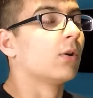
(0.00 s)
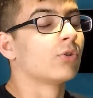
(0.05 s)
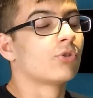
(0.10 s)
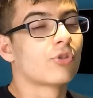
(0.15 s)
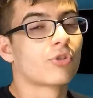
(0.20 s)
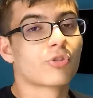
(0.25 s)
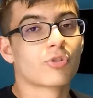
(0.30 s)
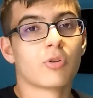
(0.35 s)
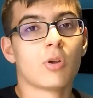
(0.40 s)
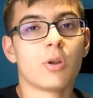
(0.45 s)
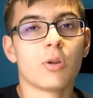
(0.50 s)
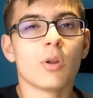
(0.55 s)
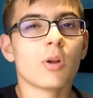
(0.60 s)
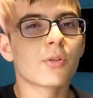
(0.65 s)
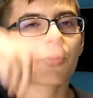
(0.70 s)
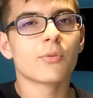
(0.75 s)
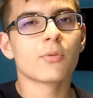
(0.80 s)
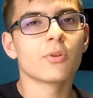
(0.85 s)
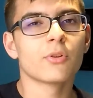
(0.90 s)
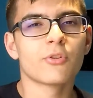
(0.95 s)
just
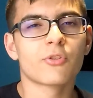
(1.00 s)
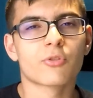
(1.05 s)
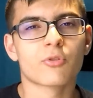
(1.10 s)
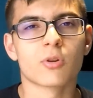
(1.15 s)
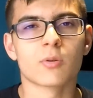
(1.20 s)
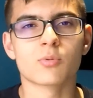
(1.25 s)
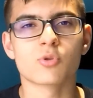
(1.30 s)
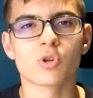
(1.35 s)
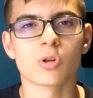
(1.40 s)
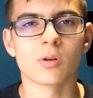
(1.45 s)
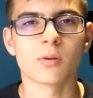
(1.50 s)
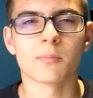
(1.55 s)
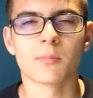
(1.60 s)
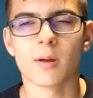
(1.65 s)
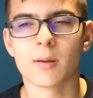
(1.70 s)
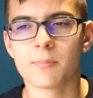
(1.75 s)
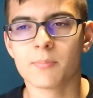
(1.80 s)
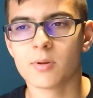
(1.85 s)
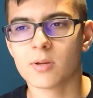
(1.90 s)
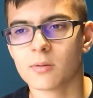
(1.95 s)
look through the description. It
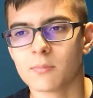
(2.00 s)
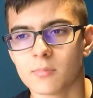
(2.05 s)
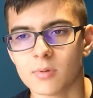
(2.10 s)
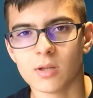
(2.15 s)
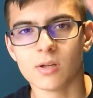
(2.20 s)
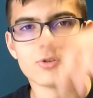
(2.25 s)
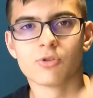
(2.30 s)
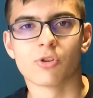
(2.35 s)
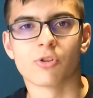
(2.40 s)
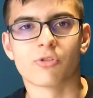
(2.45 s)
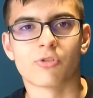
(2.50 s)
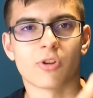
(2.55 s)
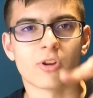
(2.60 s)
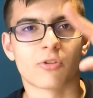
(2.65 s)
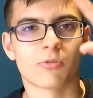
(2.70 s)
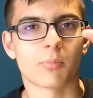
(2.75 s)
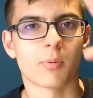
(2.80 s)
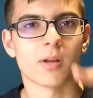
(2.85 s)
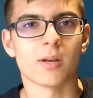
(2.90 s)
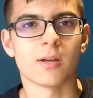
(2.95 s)
might be me just
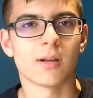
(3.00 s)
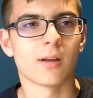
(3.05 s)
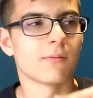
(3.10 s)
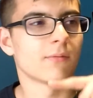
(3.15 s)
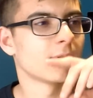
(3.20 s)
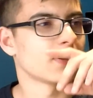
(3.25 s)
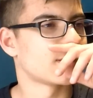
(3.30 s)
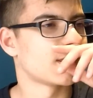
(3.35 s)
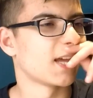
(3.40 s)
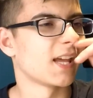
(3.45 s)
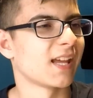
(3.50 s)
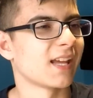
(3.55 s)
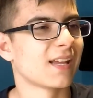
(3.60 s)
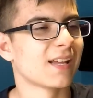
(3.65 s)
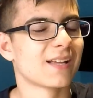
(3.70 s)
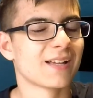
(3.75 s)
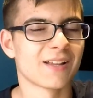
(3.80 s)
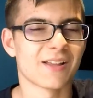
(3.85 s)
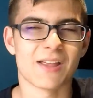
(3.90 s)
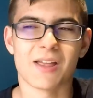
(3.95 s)
explaining
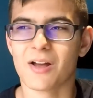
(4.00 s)
everything